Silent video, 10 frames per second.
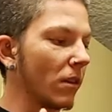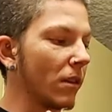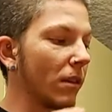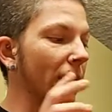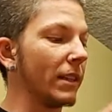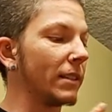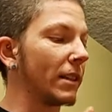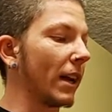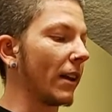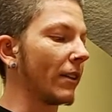these
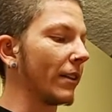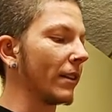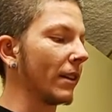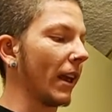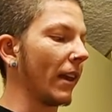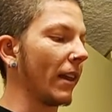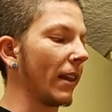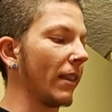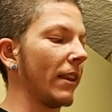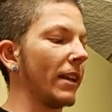together, like
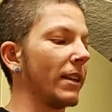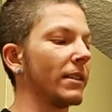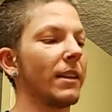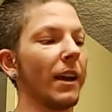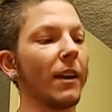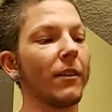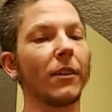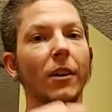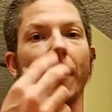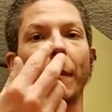these
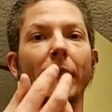together on my